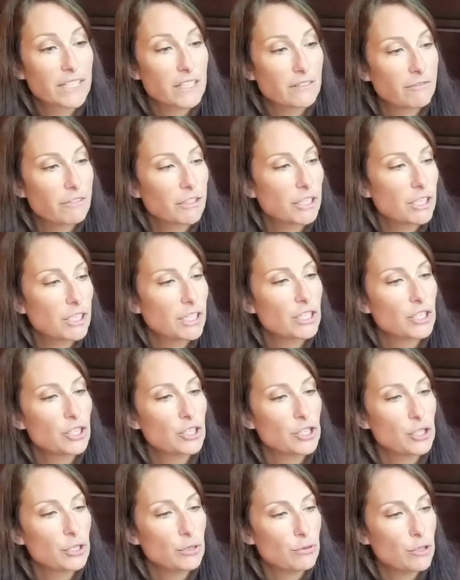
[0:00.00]
different
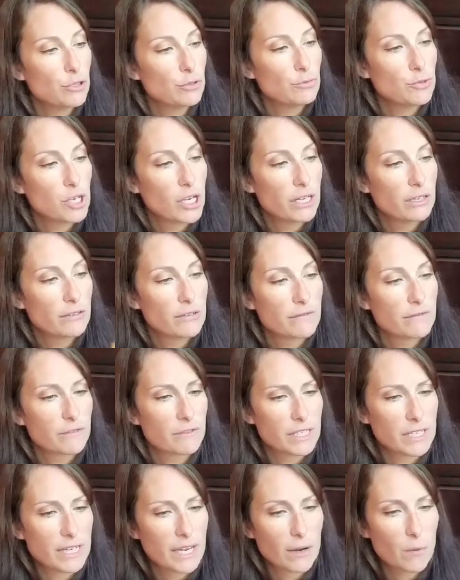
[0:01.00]
YouTube channels
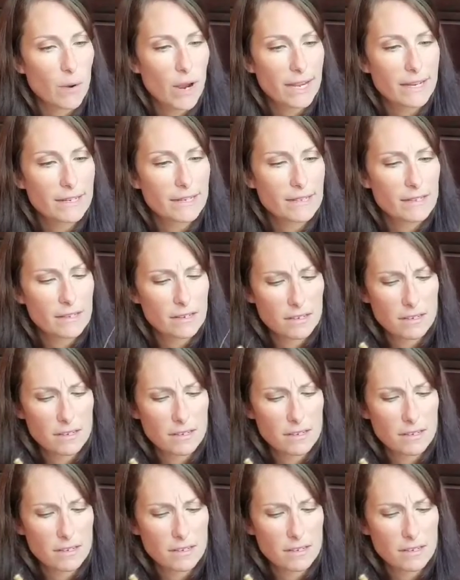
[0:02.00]
for DIYs.